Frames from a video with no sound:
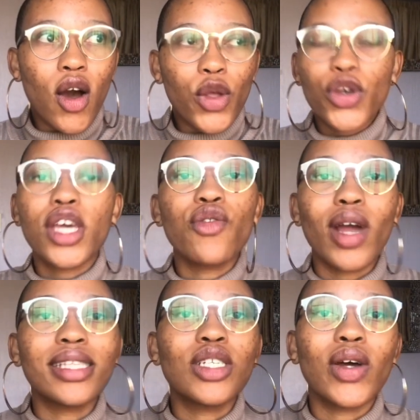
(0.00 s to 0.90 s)

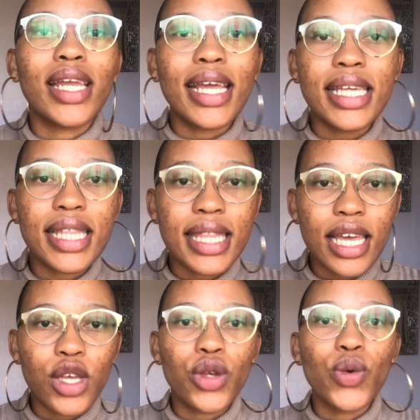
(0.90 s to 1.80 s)
on
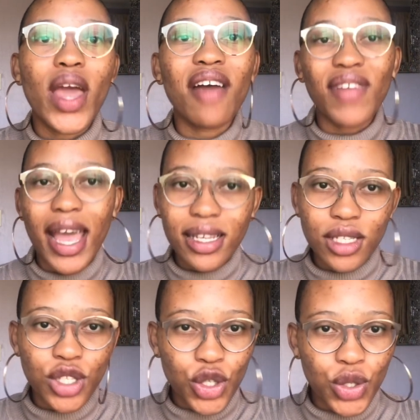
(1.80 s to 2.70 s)
anything you have
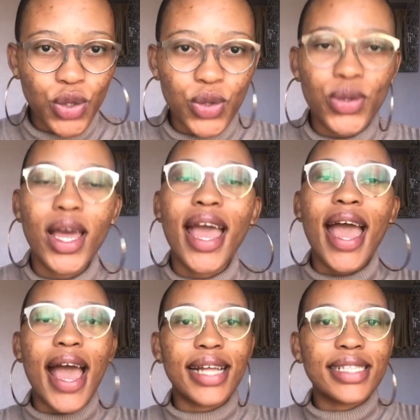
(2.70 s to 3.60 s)
access to
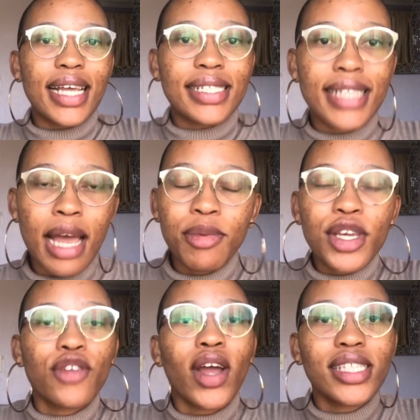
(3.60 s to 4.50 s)
at that time. You
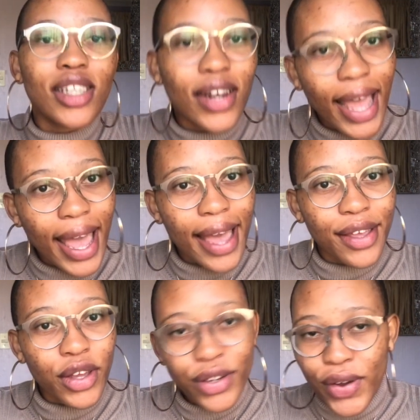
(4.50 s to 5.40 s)
can write it on a
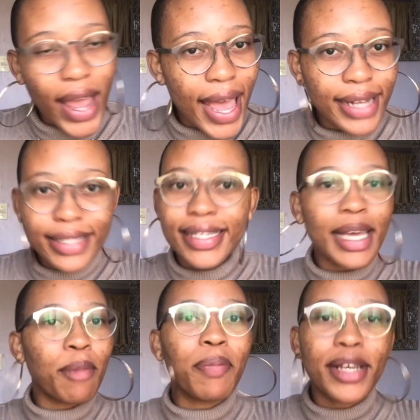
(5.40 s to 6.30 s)
hand, on your hand,
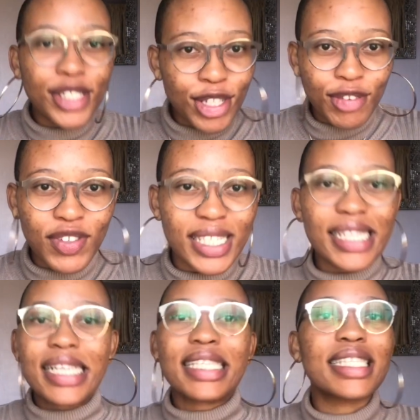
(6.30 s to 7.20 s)
take a picture it
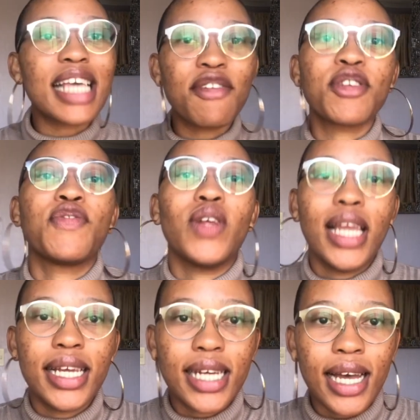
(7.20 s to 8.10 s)
and then save it for
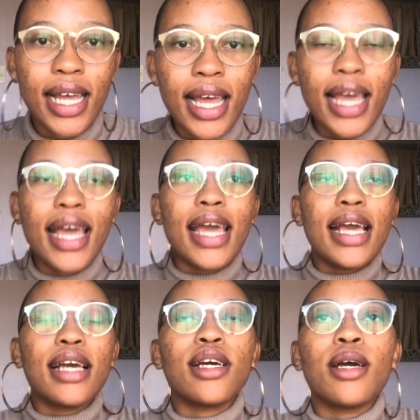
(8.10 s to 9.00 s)
later.
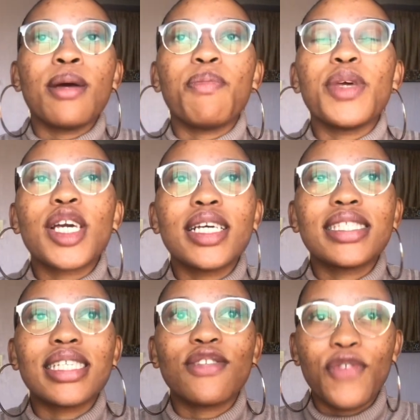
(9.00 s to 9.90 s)

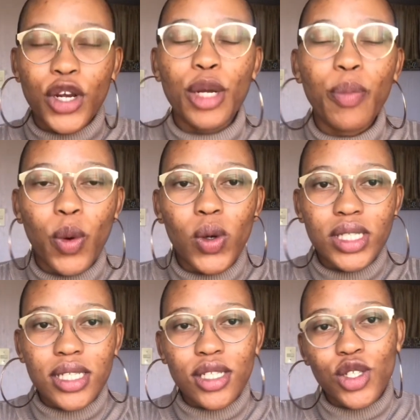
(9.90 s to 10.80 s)
Because it's very
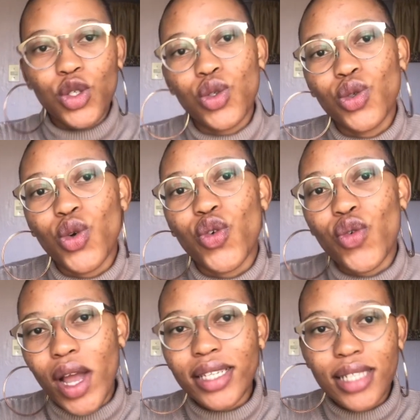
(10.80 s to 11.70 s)
important to
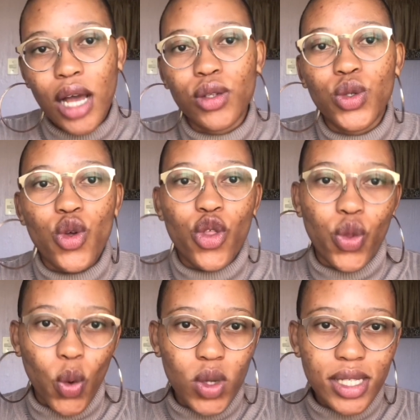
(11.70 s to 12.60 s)
write down your
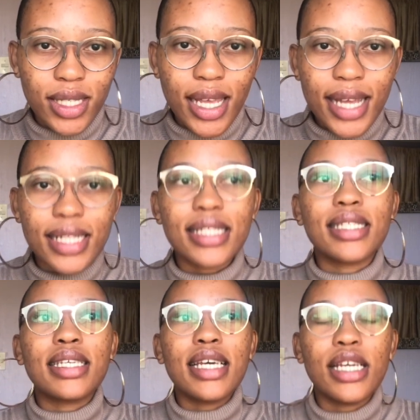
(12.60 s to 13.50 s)
thoughts.
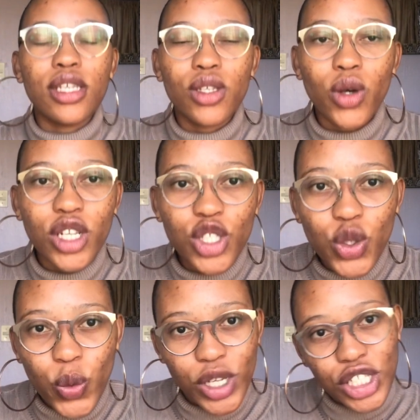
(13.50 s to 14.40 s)
It's your
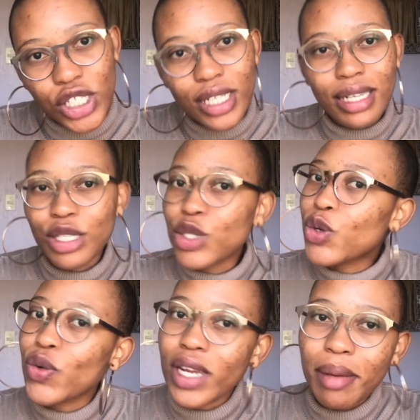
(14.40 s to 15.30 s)
intuition
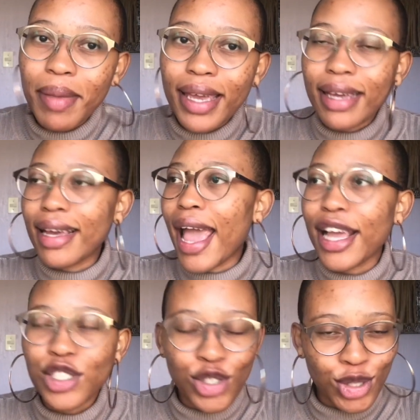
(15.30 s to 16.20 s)
screaming
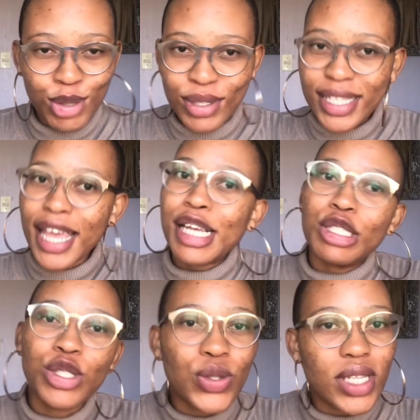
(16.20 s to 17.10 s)
at you, saying,
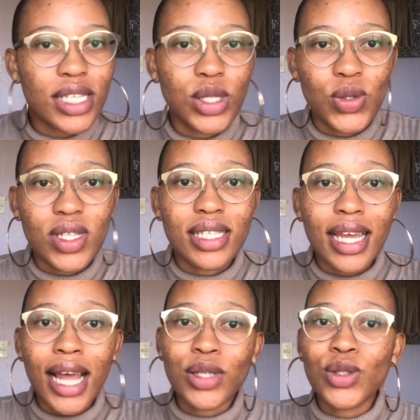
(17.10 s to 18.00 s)
do this.
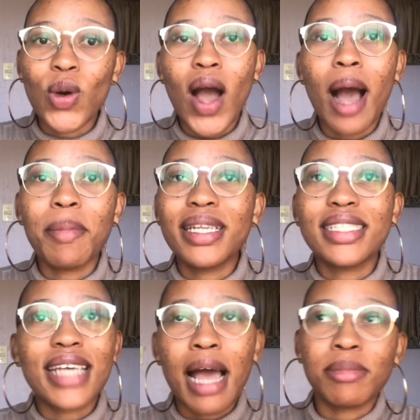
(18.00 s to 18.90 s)
And I don't know how
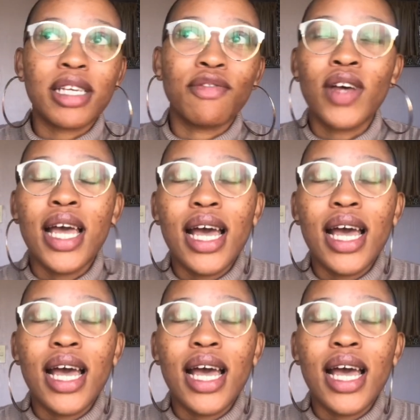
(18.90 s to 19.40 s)
many times I've